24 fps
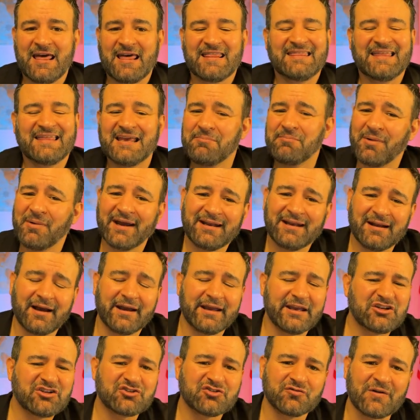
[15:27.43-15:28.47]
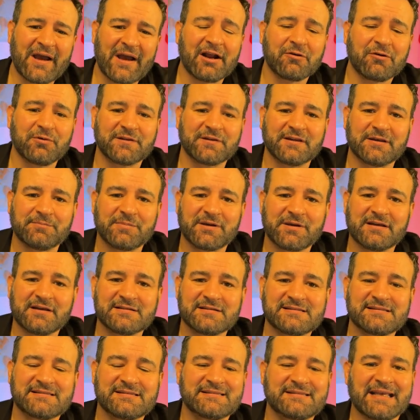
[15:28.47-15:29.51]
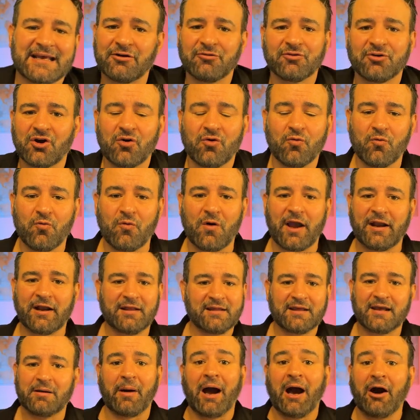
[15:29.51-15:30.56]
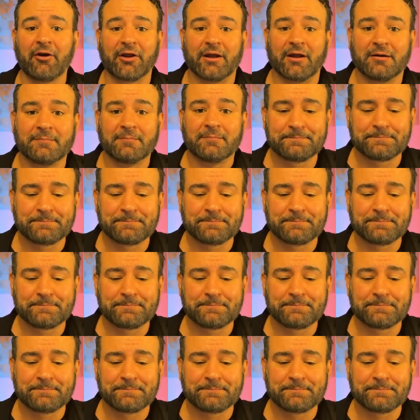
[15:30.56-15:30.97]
they might not interact with it because they don't know anything about it.